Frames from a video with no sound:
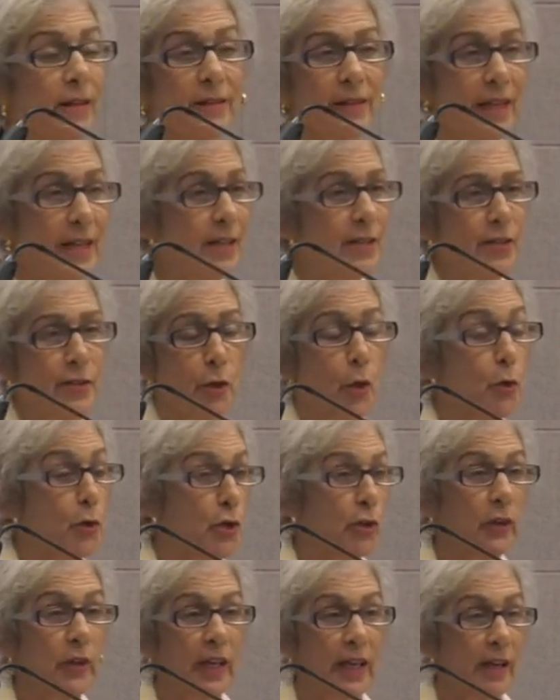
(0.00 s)
at least,
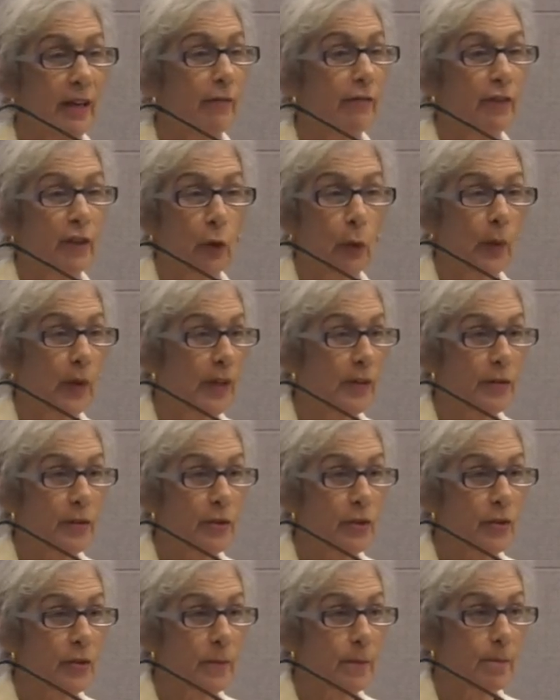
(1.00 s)
socially
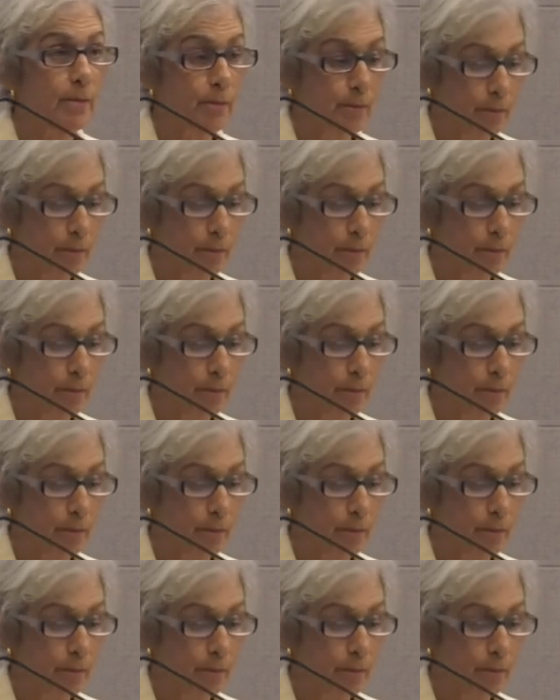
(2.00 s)
influenced,